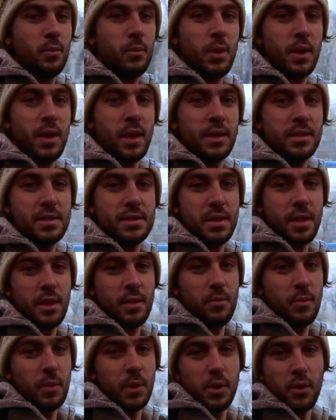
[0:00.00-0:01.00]
can say
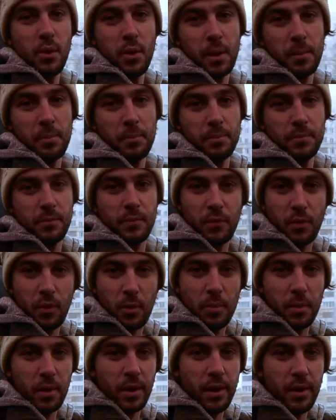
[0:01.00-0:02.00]
we're going
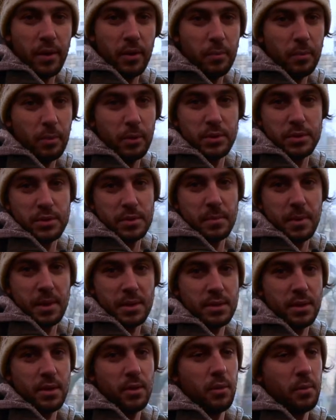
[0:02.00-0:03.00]
from airport to
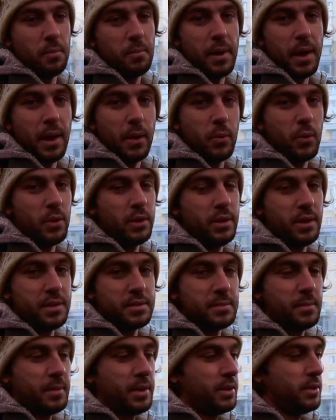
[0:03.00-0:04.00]
Moscow back where it
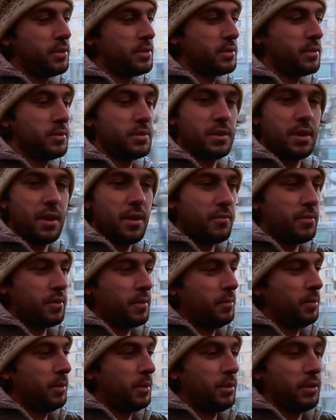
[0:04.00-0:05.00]
doesn't matter. So it's
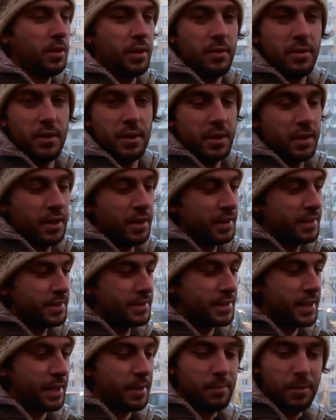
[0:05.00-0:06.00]
comfortable. You have a
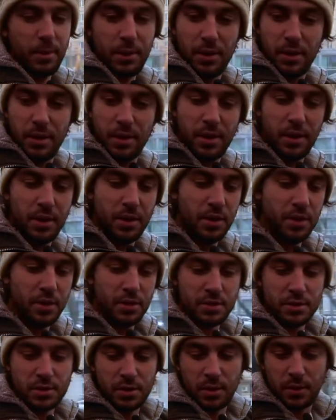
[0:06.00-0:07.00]
table.
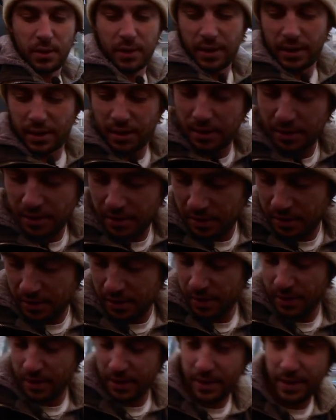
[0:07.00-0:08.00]
So and
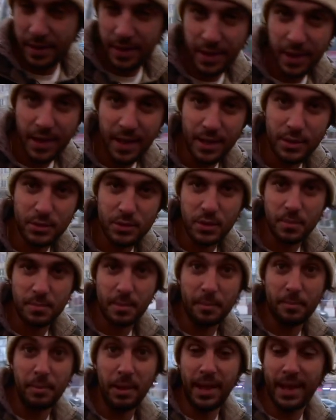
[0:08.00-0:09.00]
I took
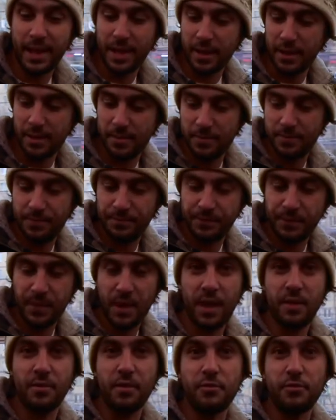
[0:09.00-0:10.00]
my blanket. I
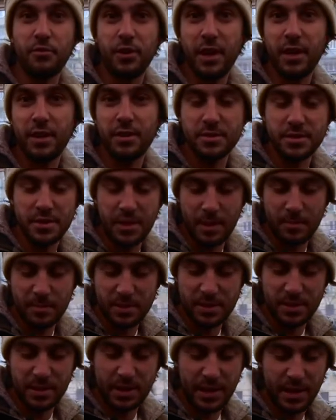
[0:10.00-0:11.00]
have a friend whose name
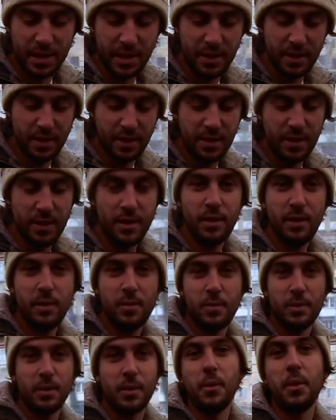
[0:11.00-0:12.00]
is Ilya.
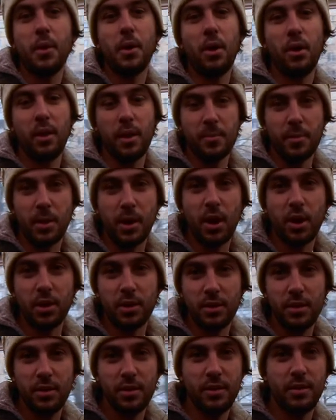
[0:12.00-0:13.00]
We call him Kot,
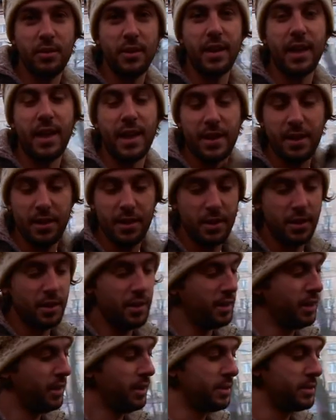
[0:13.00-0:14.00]
the cat.
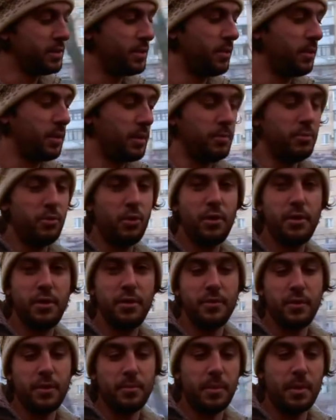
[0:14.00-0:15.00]
So he brought it
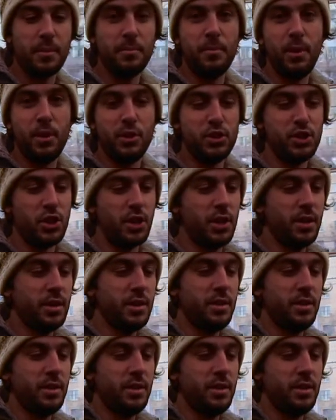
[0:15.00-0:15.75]
from Cambodia.